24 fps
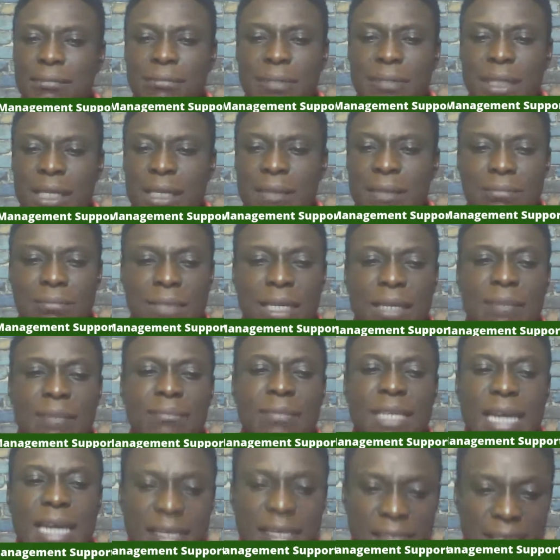
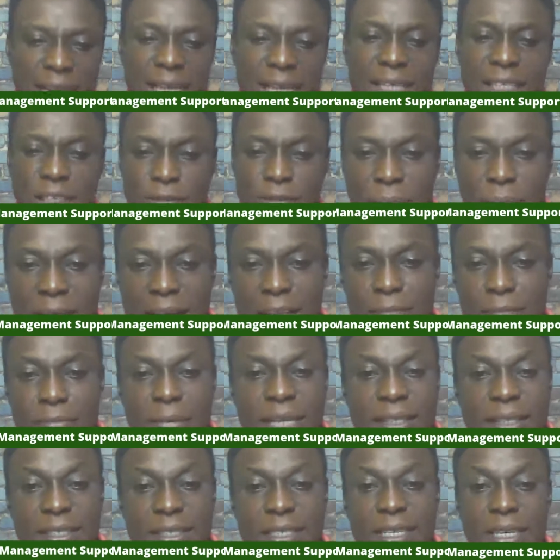the executive
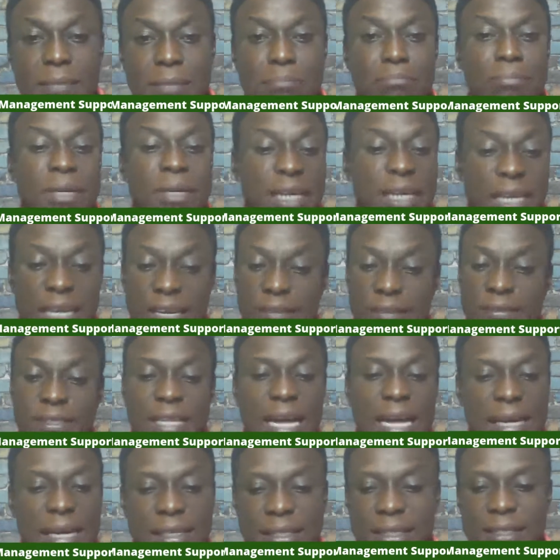management team believes
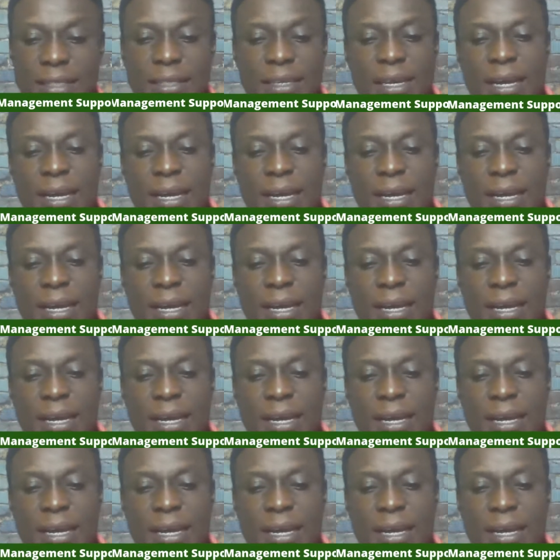that